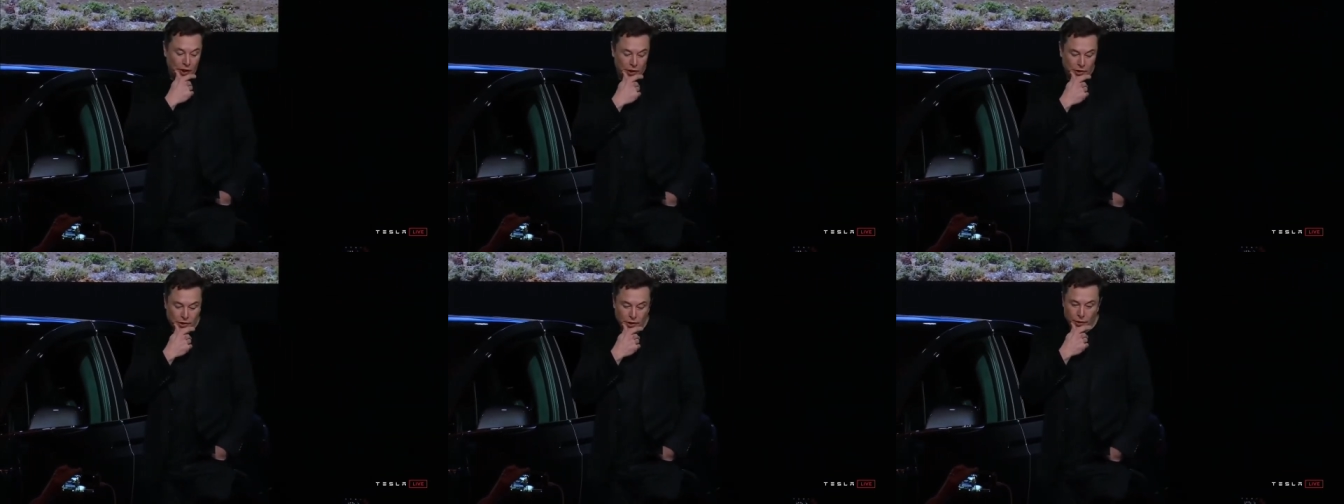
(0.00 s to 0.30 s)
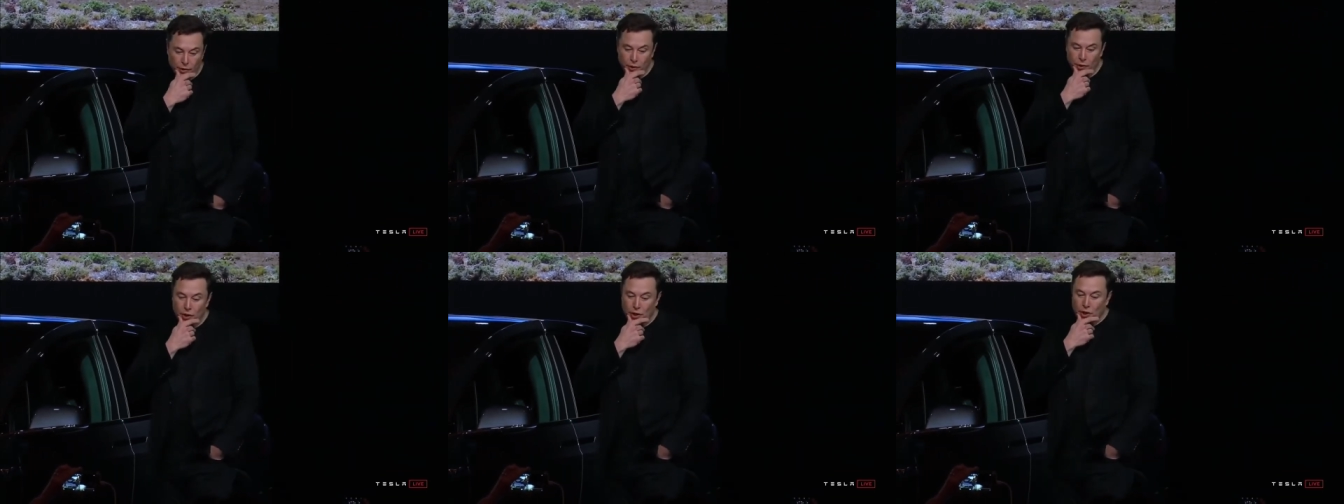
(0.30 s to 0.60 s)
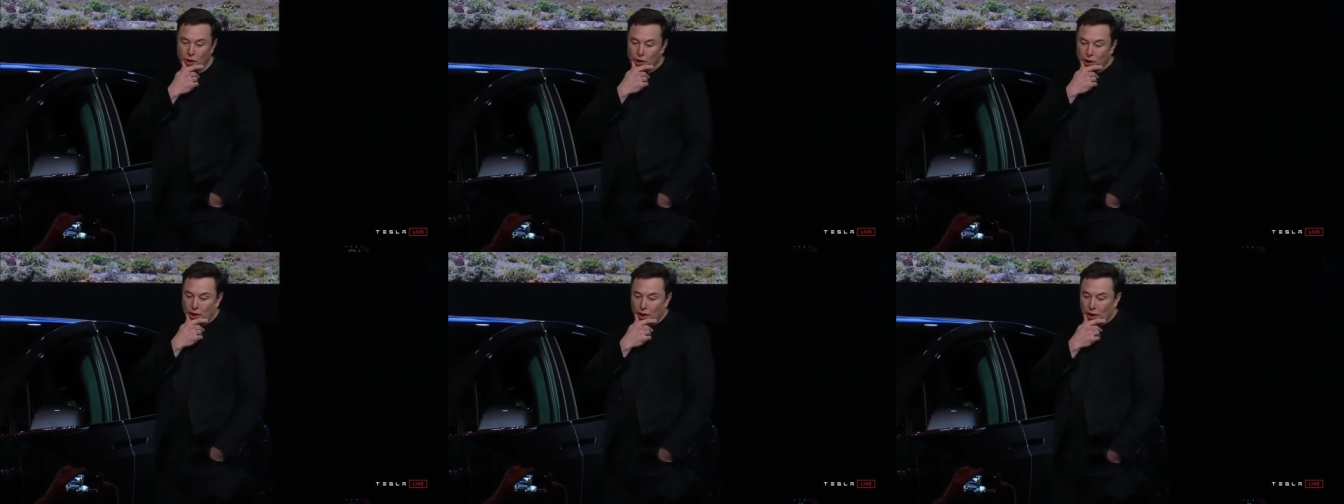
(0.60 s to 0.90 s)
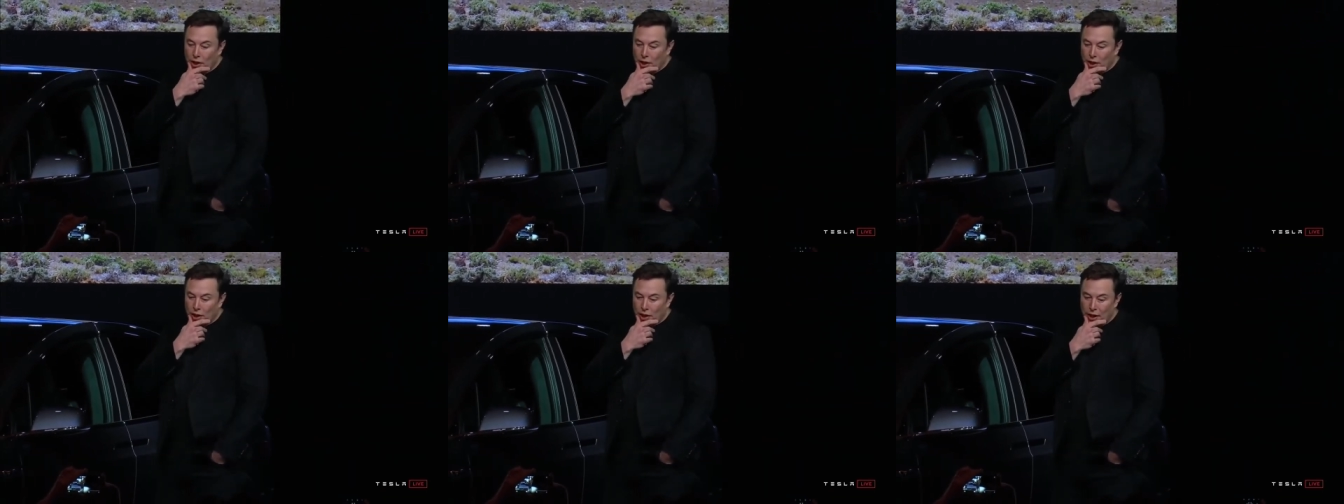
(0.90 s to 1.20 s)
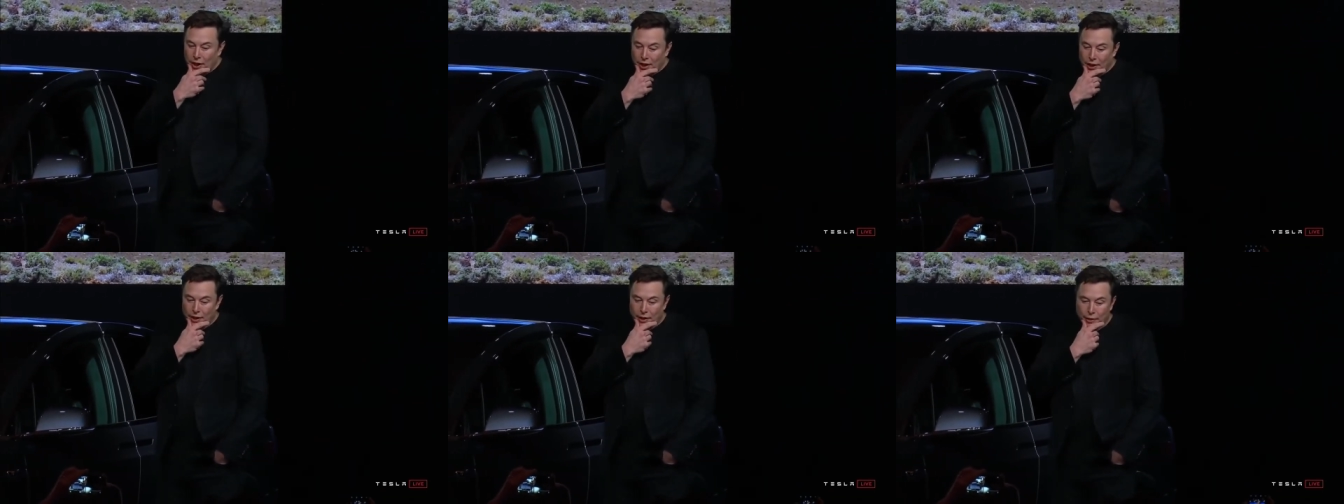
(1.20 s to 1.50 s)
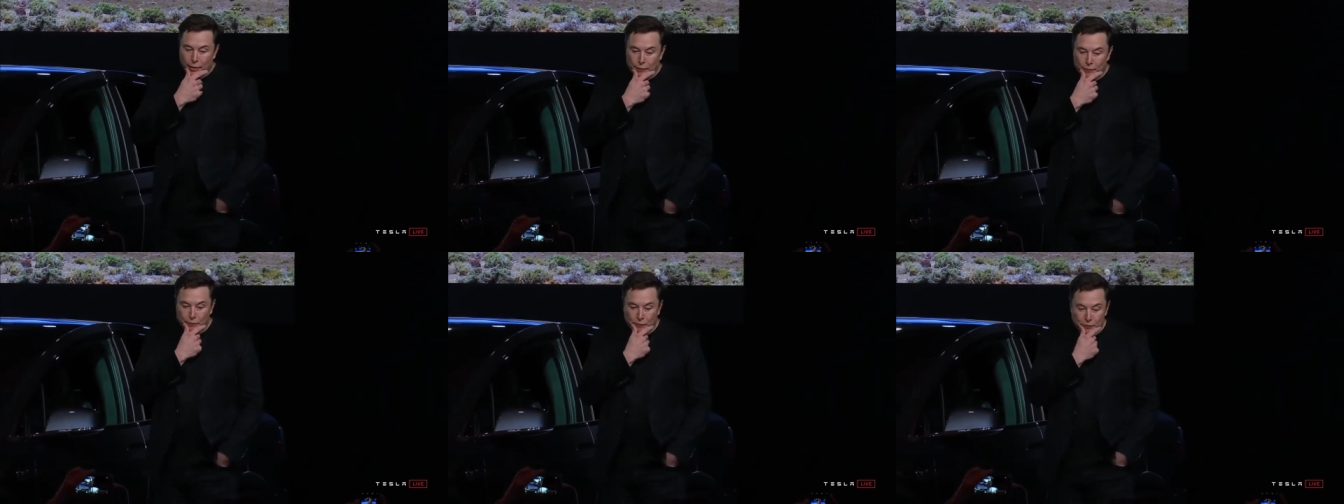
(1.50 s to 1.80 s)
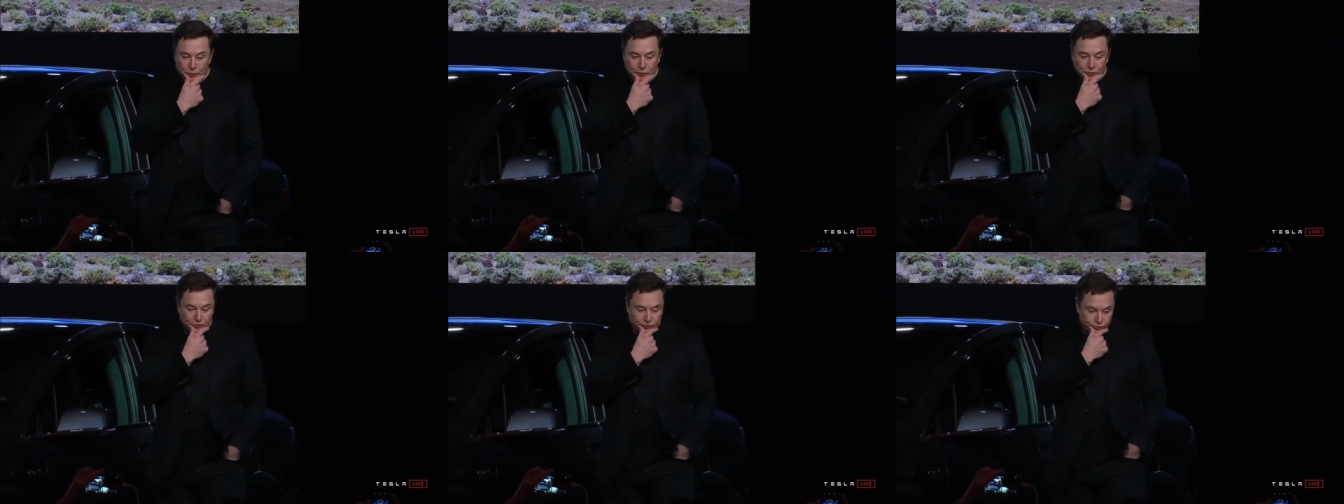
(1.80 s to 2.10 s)
So, um,
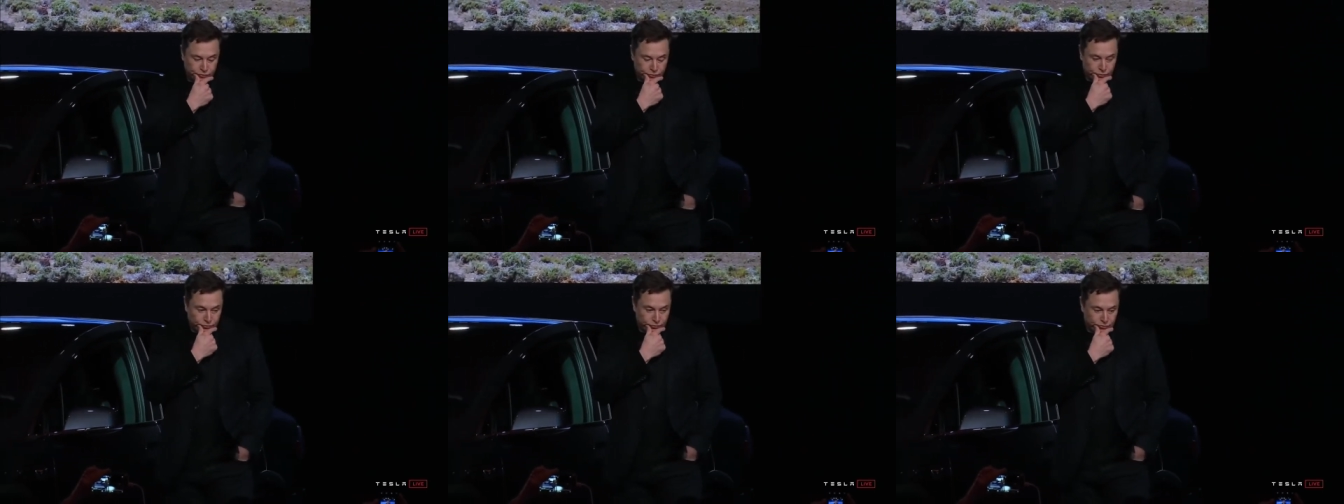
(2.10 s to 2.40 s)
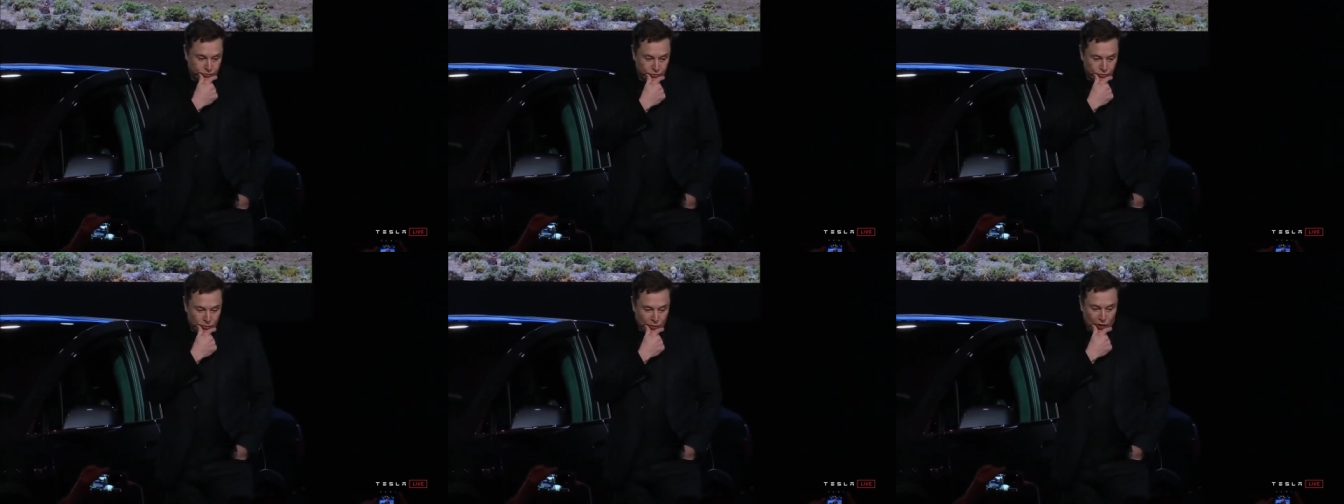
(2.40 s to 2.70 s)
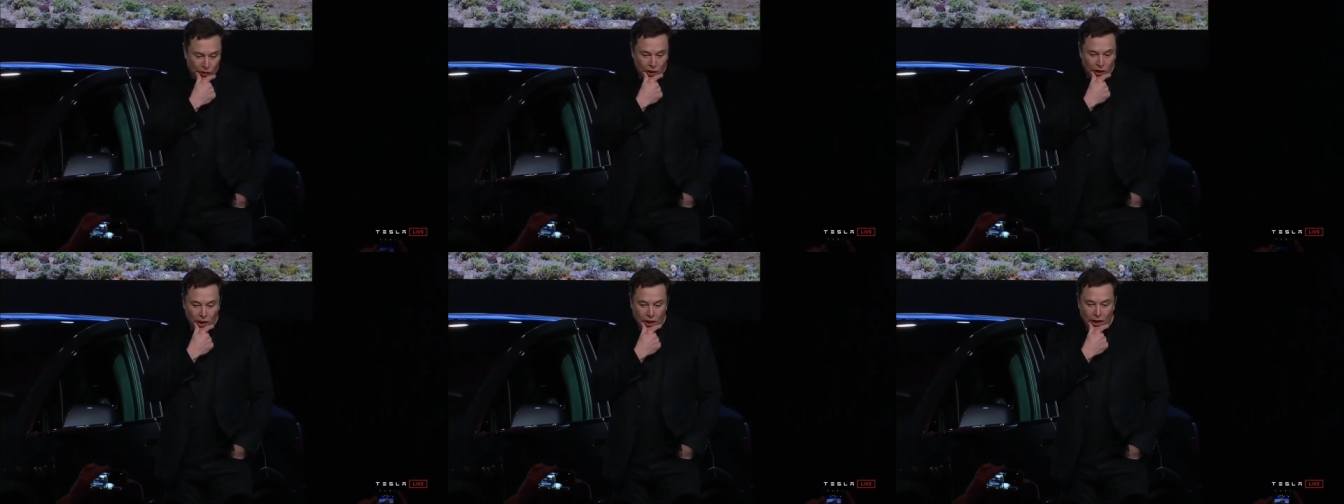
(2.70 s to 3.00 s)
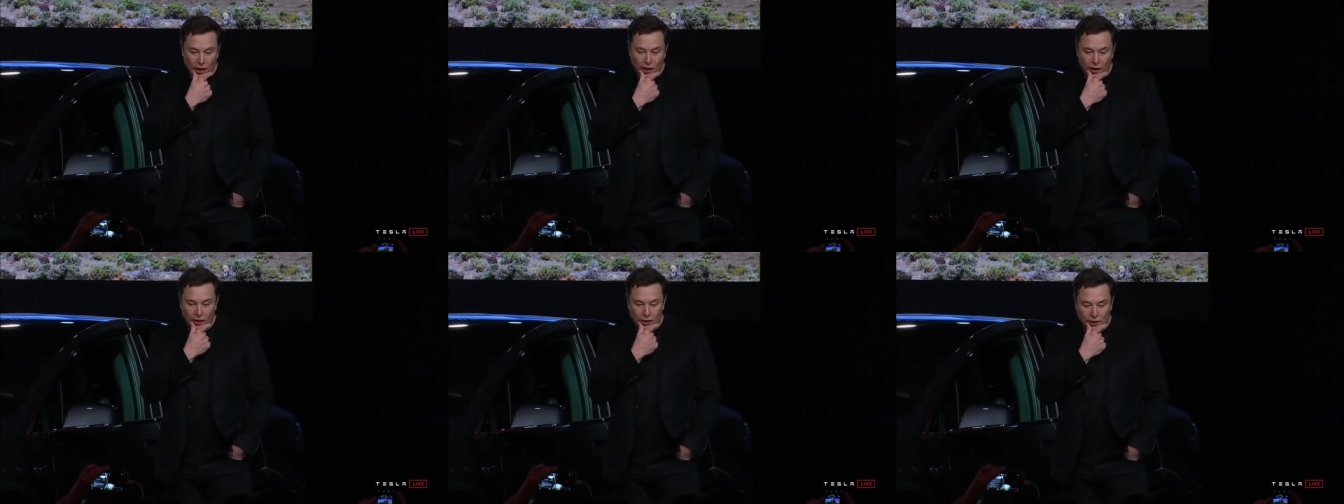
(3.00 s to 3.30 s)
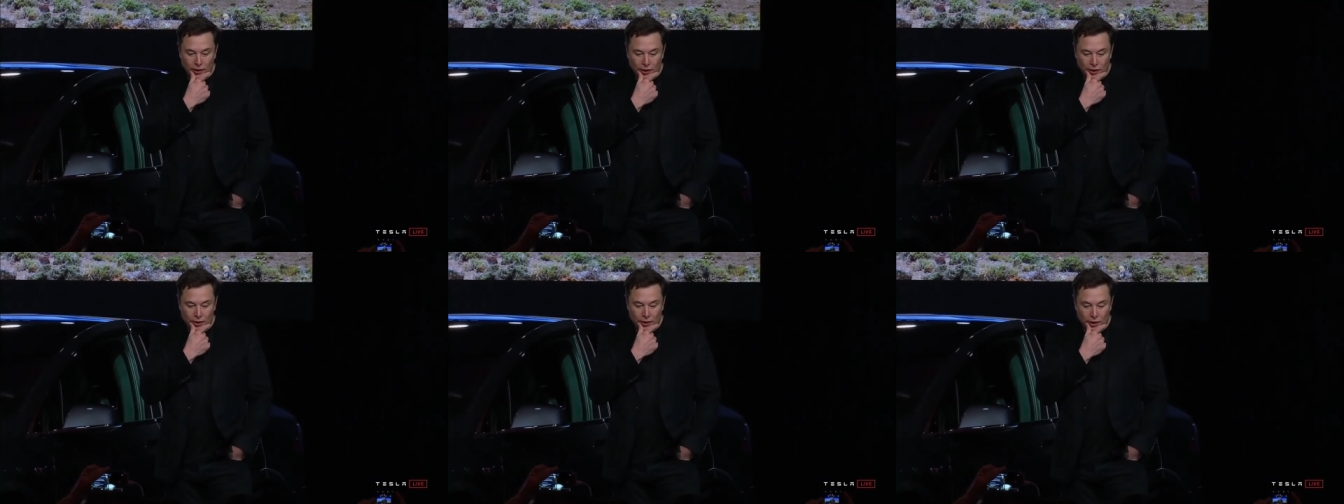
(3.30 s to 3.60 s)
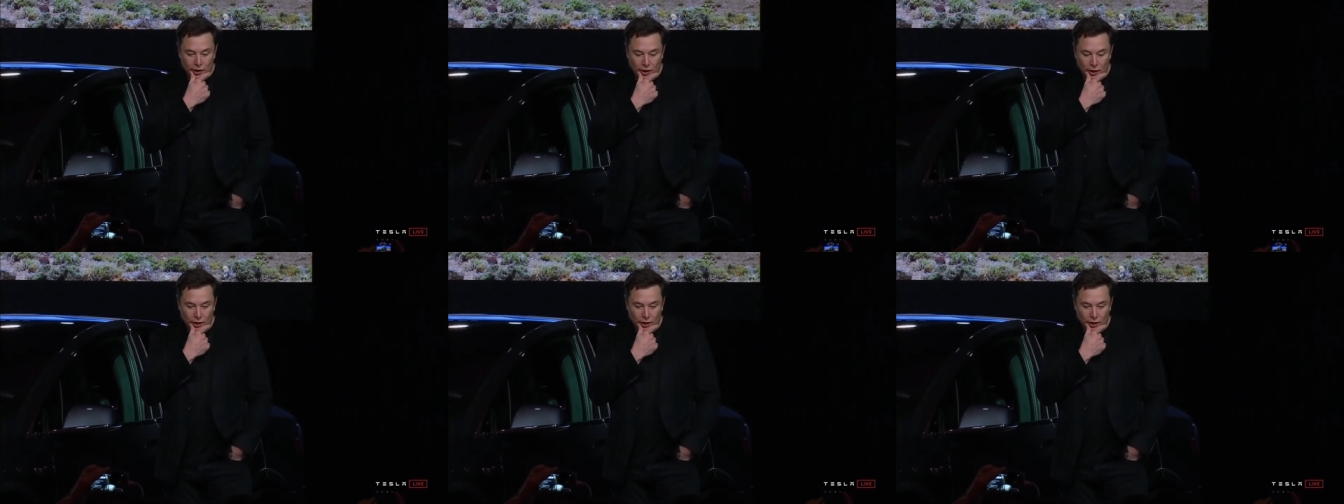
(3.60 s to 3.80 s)
and uh,